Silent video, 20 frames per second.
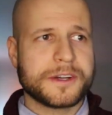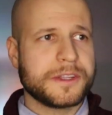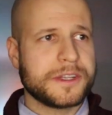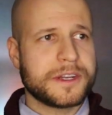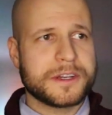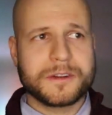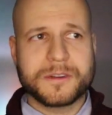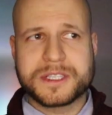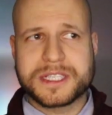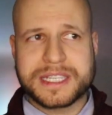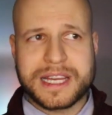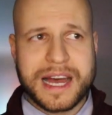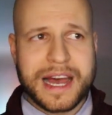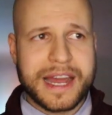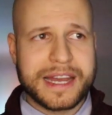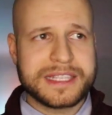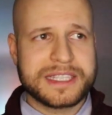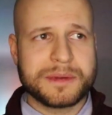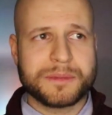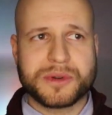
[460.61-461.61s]
clinical
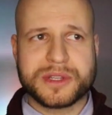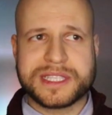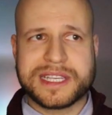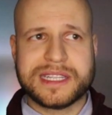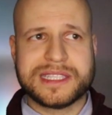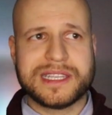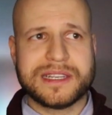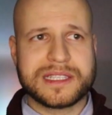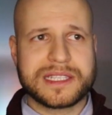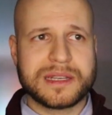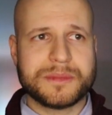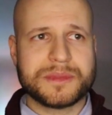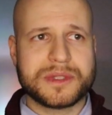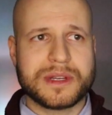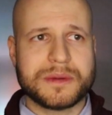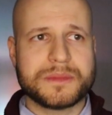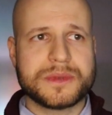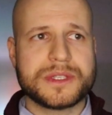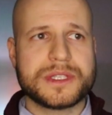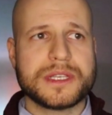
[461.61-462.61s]
signs and presenting
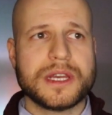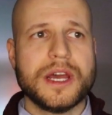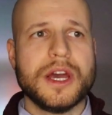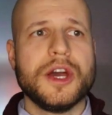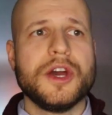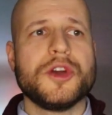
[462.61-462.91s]
symptoms,